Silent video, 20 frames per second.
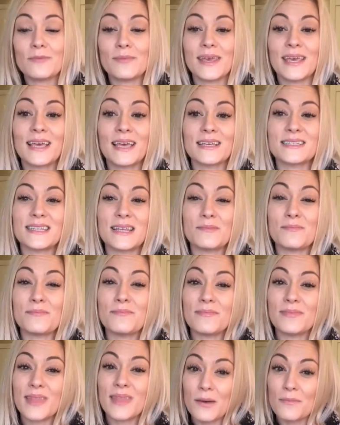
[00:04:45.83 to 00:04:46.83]
Because
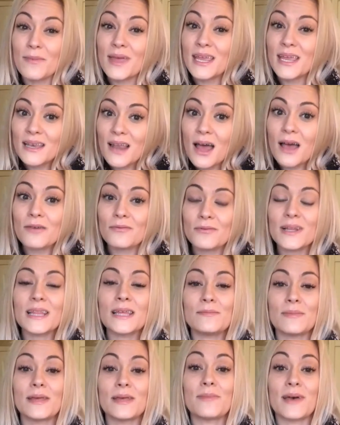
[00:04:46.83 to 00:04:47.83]
then that may not
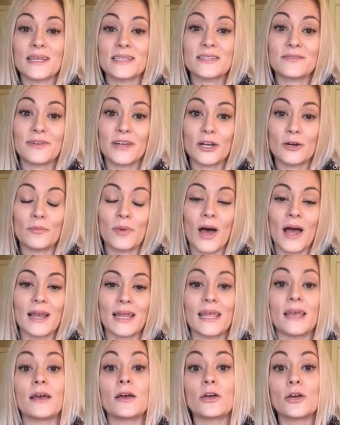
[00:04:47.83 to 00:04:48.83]
really be best for your
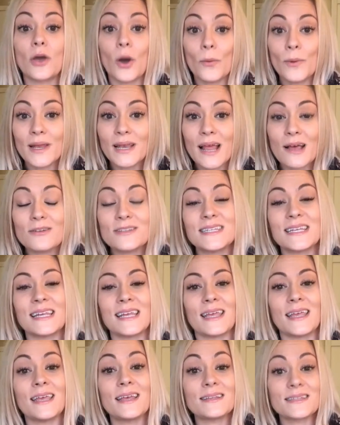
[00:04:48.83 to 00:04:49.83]
body. Going out to
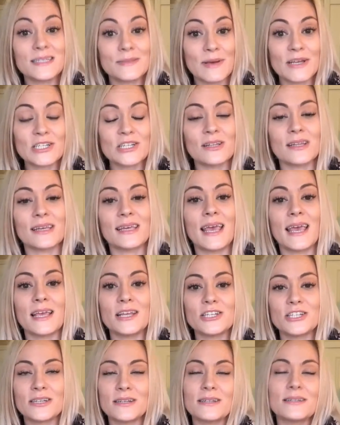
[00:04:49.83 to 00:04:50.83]
eat, special
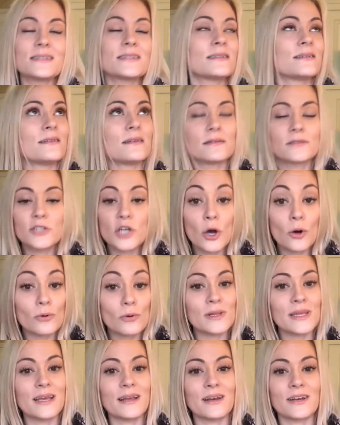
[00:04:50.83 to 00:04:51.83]
occasions,
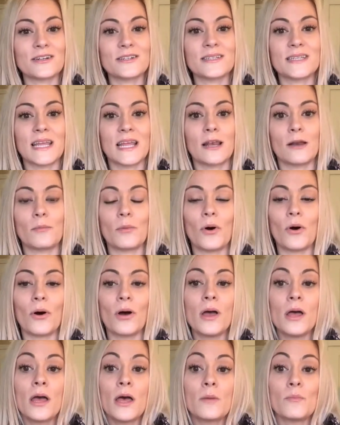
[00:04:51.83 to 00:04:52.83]
totally understandable.
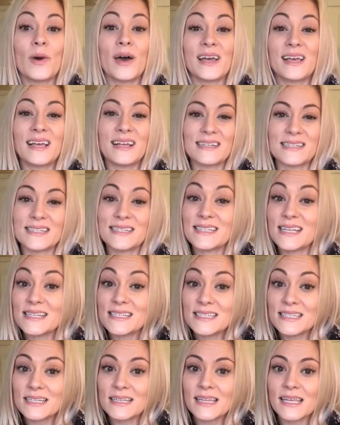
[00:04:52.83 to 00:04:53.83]
But
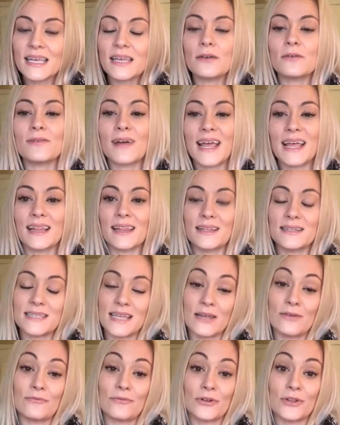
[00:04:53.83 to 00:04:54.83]
consistently, right, let's
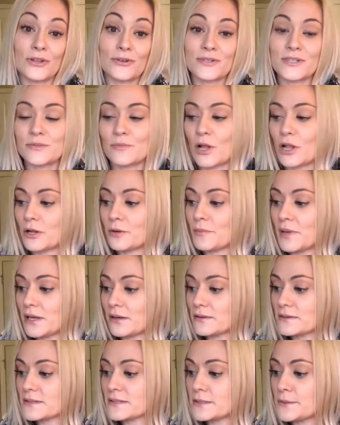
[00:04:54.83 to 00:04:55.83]
aim for those smaller
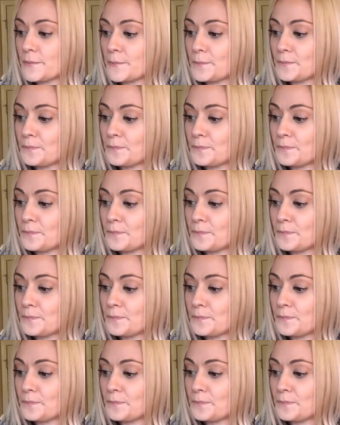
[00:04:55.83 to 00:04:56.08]
meals.